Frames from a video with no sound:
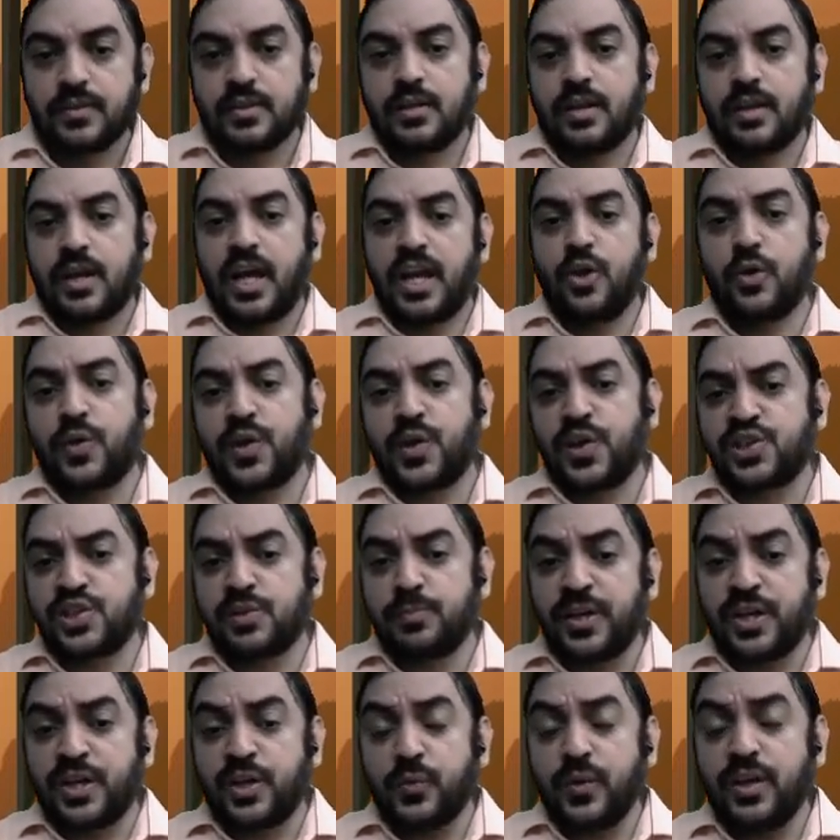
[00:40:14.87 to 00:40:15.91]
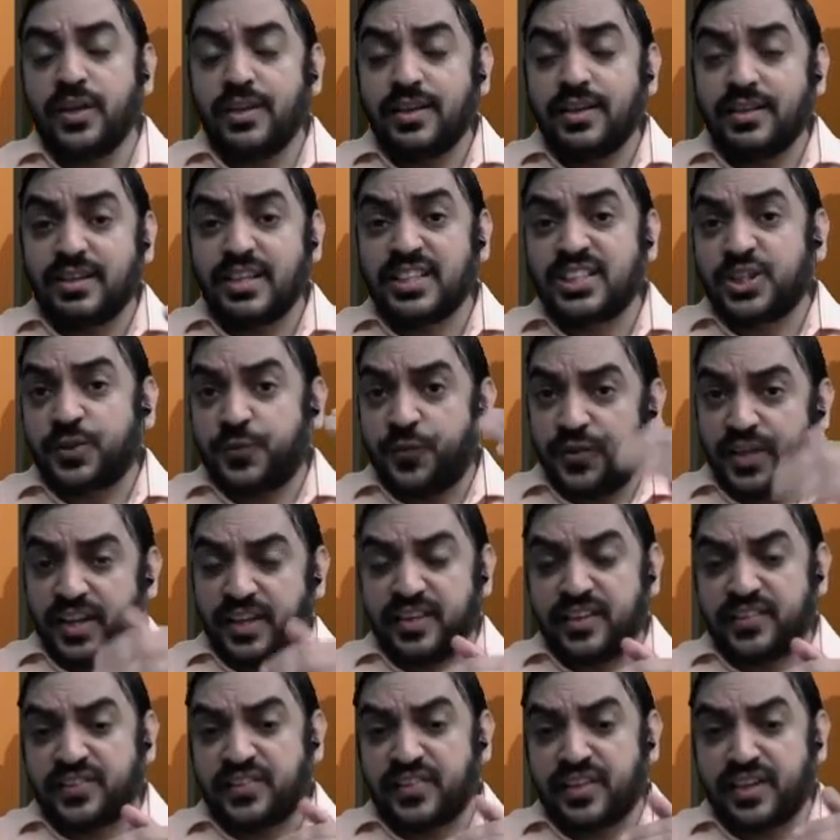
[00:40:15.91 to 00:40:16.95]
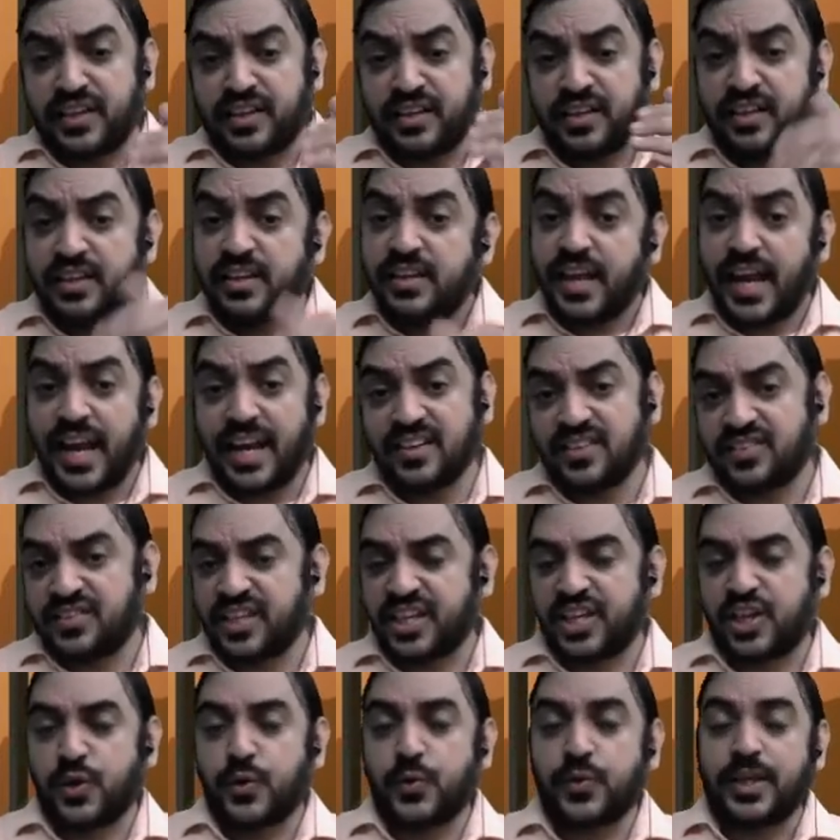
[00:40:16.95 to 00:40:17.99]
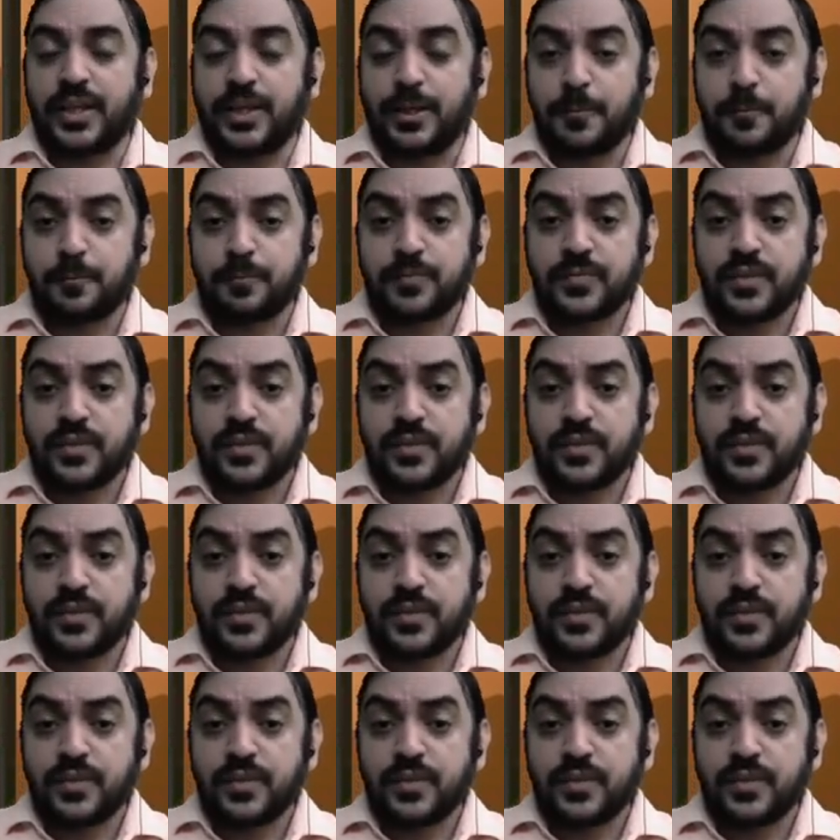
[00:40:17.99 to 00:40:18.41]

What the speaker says: Allocation between risk-free asset and security.